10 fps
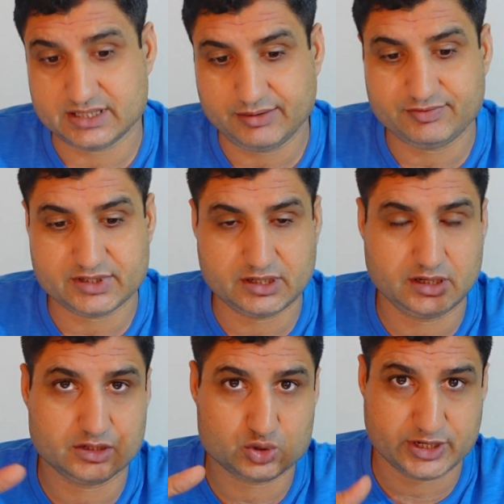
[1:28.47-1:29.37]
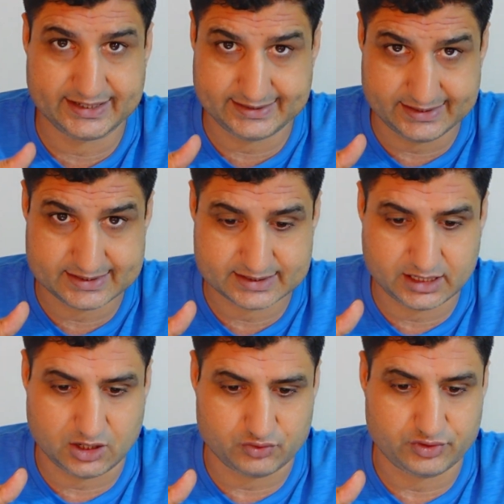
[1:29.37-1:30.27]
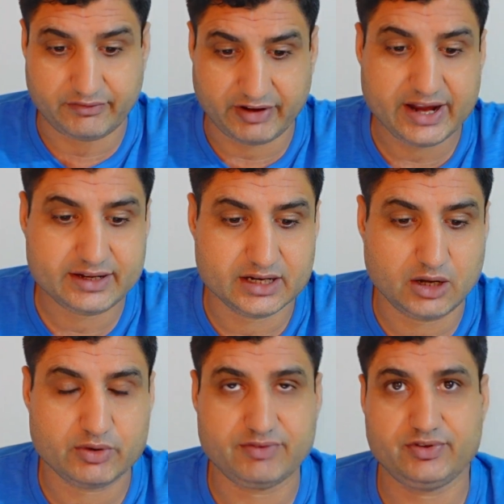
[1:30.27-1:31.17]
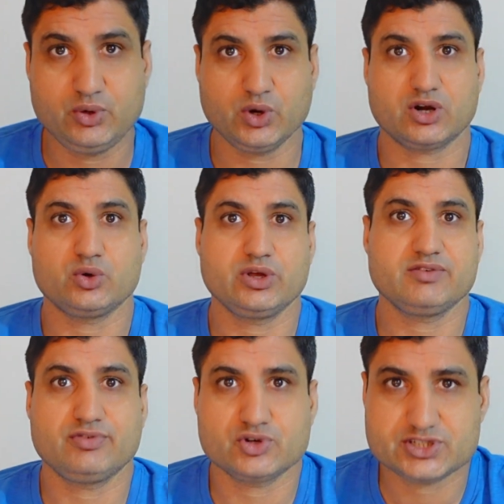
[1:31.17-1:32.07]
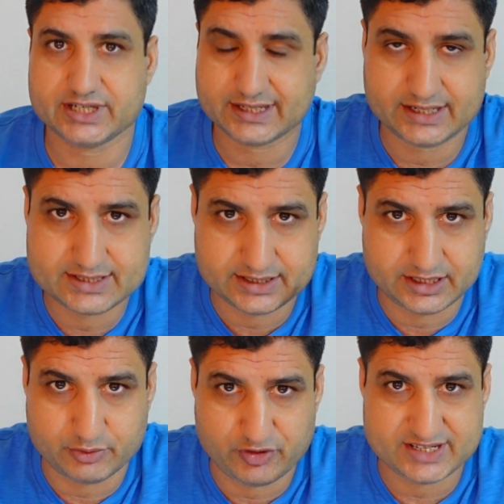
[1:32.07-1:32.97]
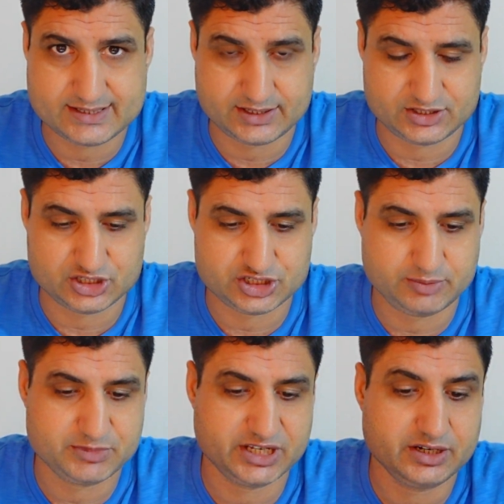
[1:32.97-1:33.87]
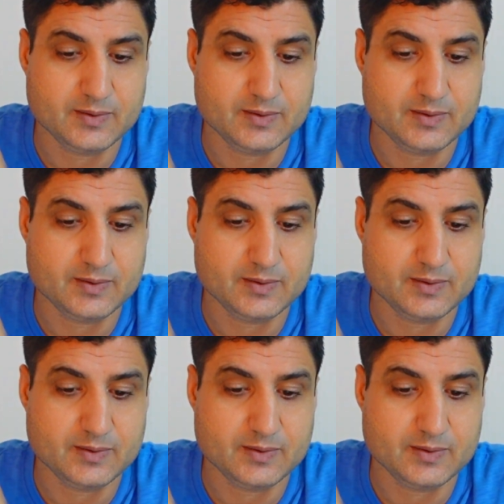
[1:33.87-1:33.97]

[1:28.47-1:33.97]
left to get the discount. Right now, if you are going for St. Kitts and Nevis citizenship, then